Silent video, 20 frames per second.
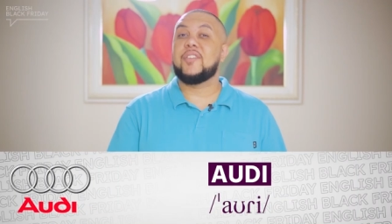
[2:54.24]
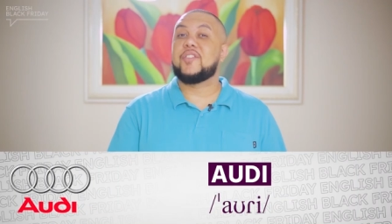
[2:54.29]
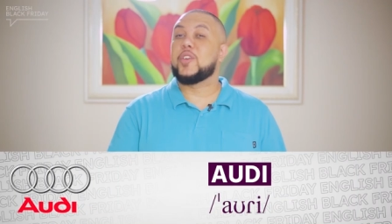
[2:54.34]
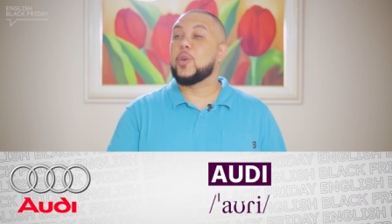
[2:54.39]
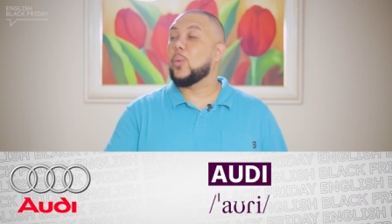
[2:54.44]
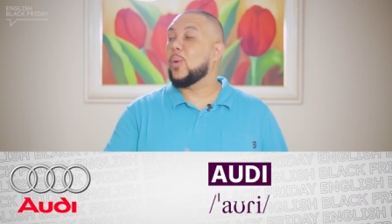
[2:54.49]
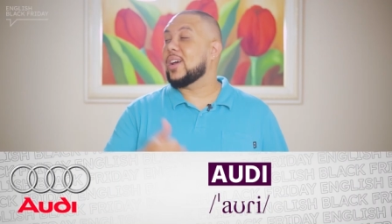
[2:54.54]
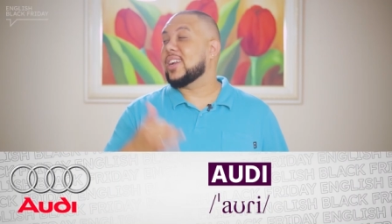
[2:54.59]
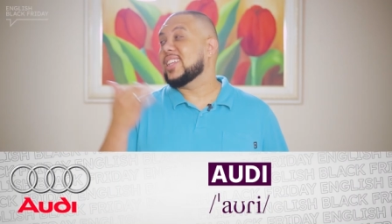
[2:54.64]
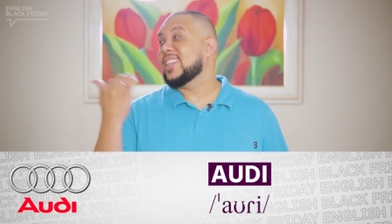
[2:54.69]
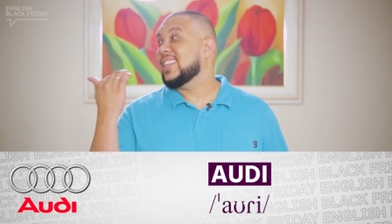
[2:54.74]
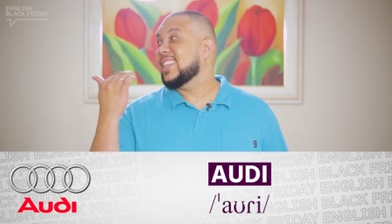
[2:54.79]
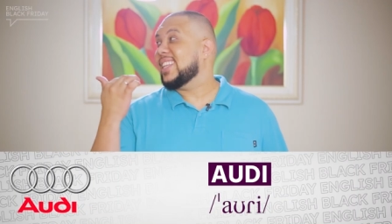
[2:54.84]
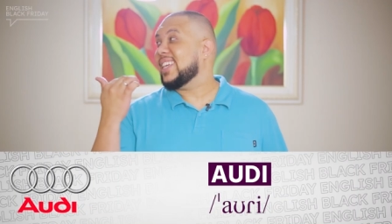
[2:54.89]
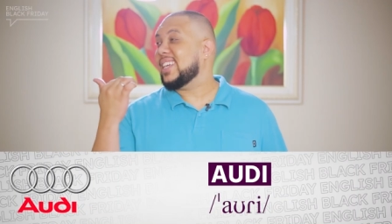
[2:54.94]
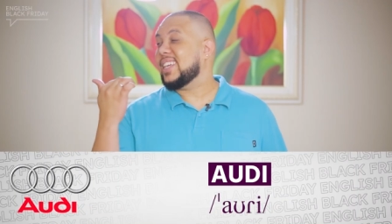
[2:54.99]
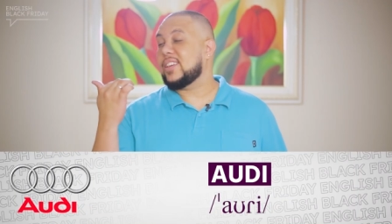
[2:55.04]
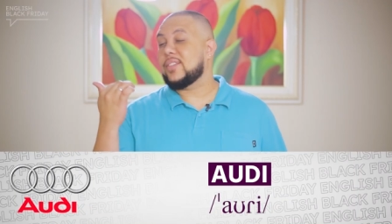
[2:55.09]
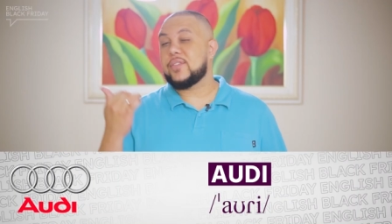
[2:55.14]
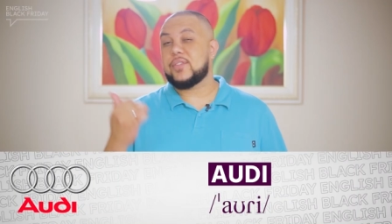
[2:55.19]
if you want to
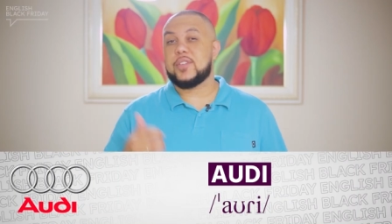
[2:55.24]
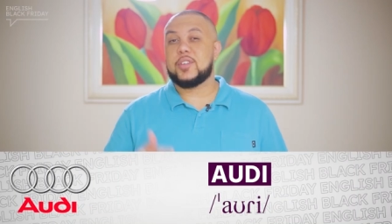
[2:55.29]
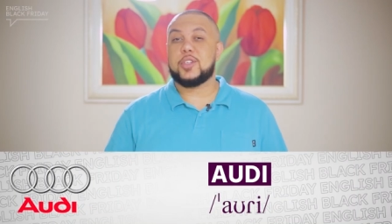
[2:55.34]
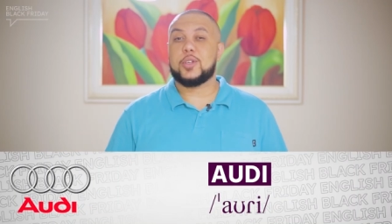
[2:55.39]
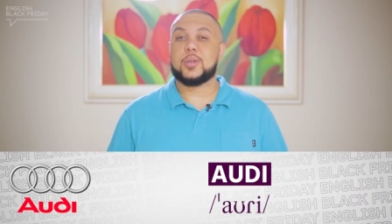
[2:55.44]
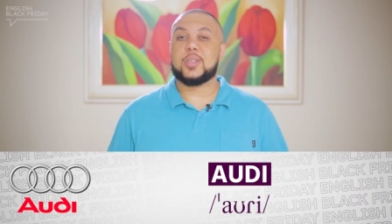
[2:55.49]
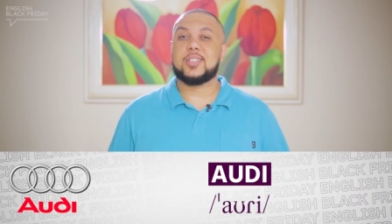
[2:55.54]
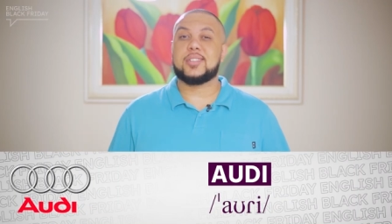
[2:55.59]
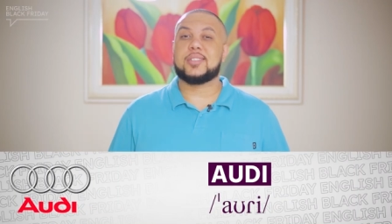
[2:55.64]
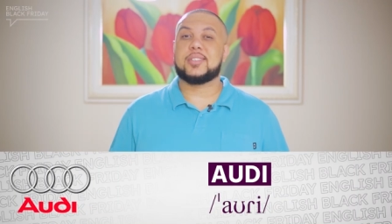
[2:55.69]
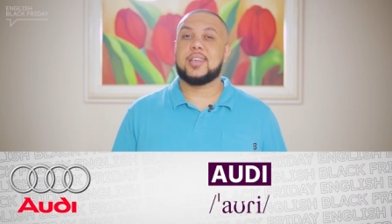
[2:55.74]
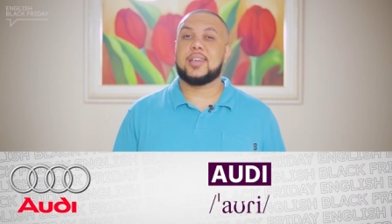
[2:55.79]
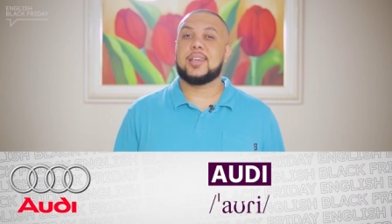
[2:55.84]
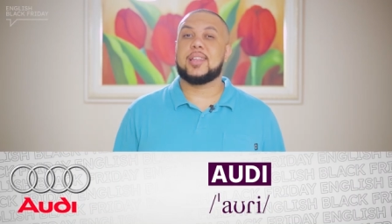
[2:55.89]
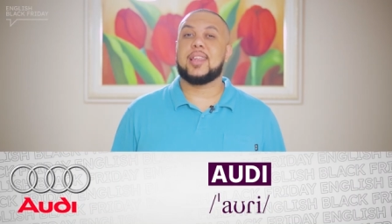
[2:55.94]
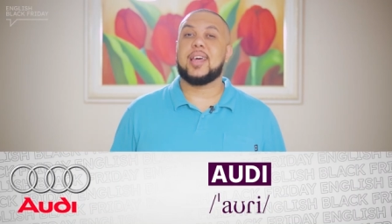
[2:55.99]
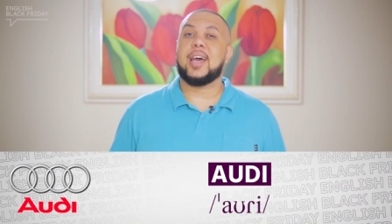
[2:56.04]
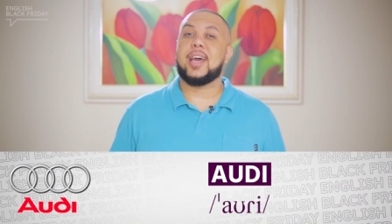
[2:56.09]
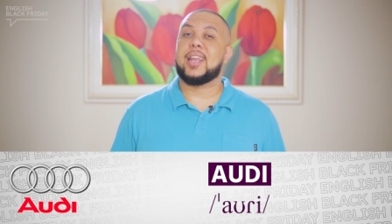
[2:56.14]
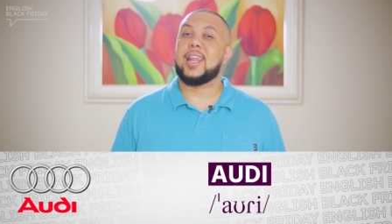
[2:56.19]
leave, you can say
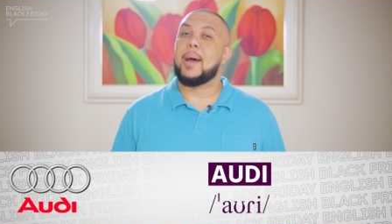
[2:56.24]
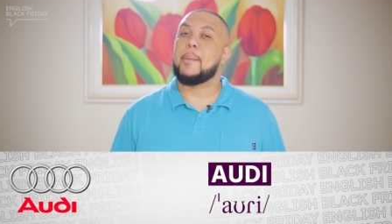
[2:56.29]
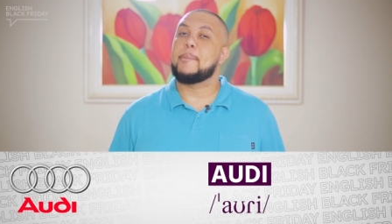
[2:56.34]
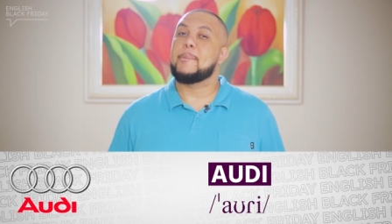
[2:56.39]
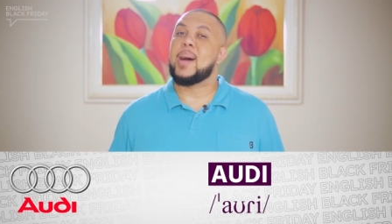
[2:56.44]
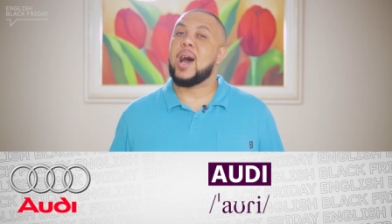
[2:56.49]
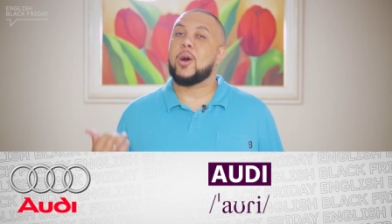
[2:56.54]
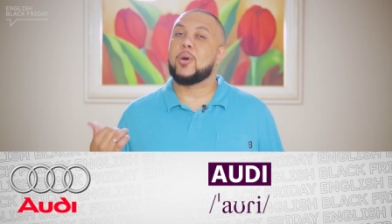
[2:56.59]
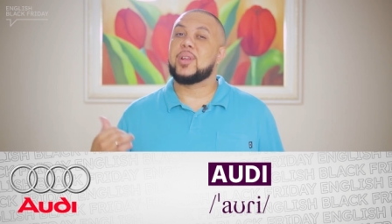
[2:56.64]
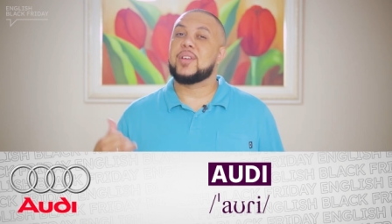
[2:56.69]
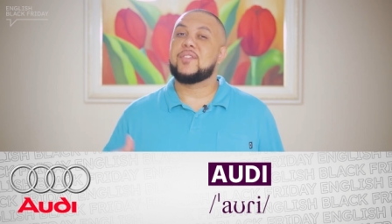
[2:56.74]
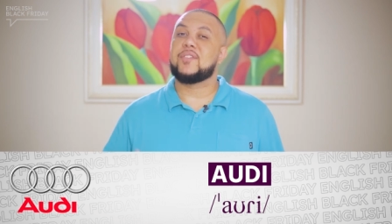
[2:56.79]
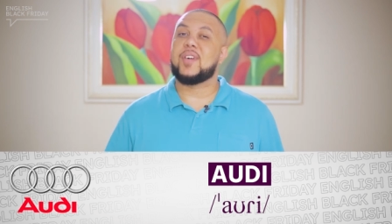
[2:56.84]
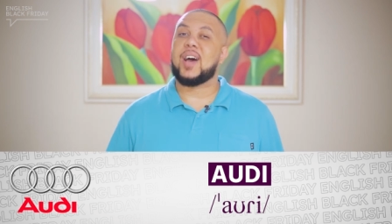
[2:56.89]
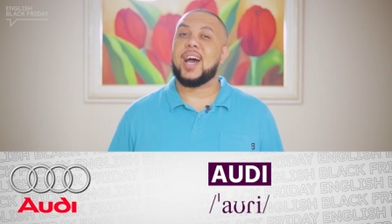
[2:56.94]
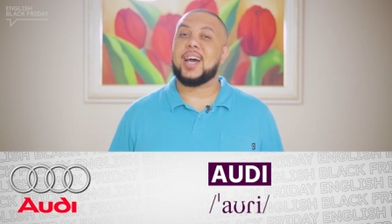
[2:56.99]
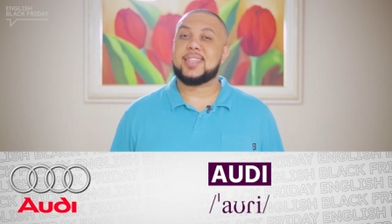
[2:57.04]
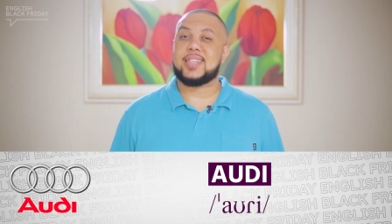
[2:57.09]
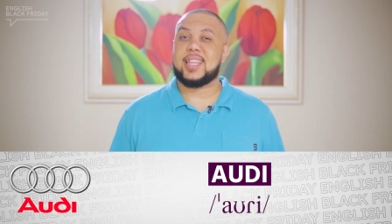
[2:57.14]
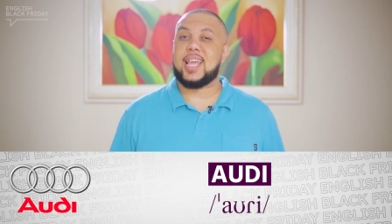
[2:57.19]
that. I'm Audi
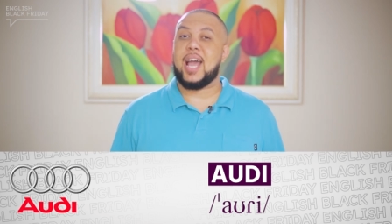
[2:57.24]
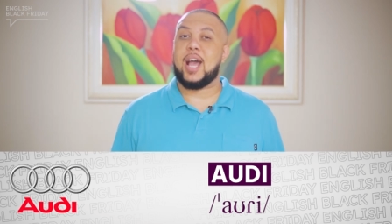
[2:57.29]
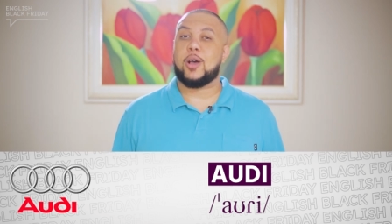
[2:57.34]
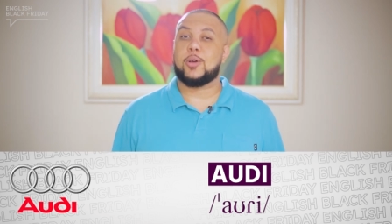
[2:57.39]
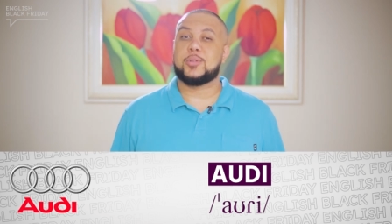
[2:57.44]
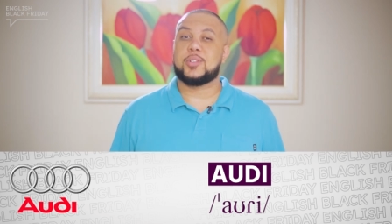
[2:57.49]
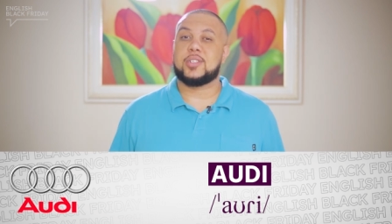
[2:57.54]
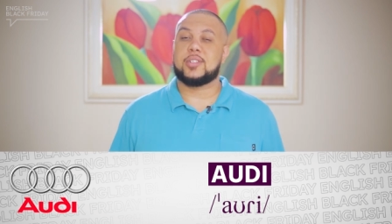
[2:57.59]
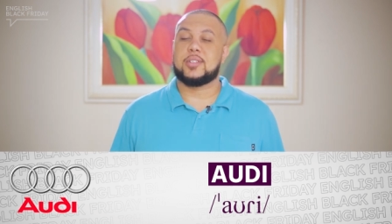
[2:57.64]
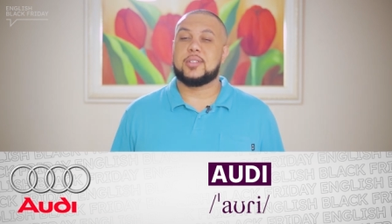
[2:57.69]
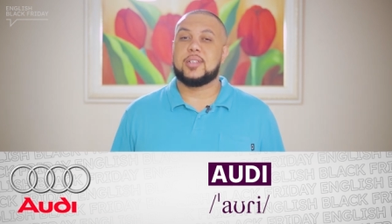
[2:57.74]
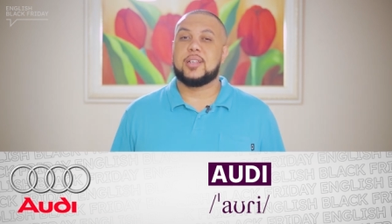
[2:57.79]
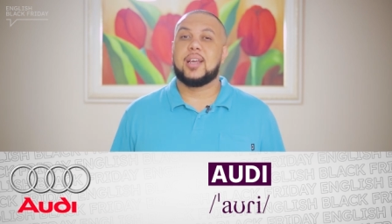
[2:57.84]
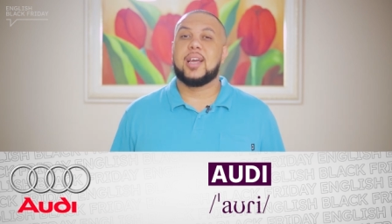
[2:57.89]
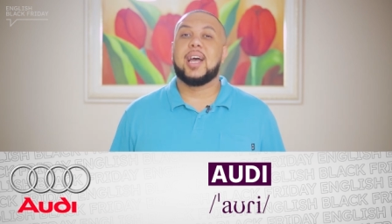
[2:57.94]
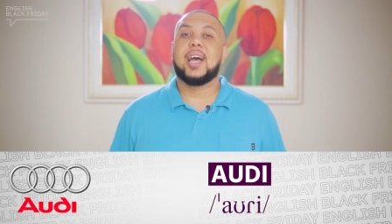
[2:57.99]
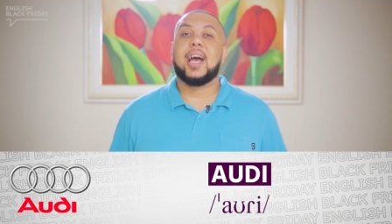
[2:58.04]
5000.